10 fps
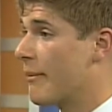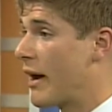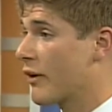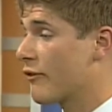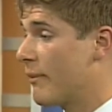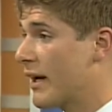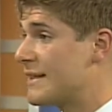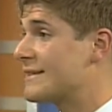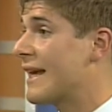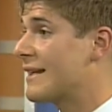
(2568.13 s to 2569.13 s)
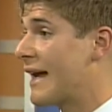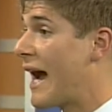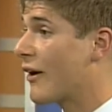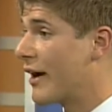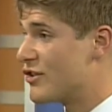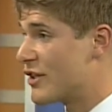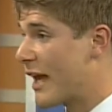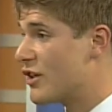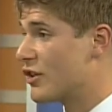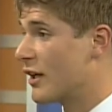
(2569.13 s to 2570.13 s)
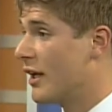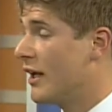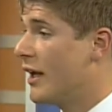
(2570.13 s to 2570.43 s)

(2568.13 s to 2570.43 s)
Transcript: amount of money sent to higher education.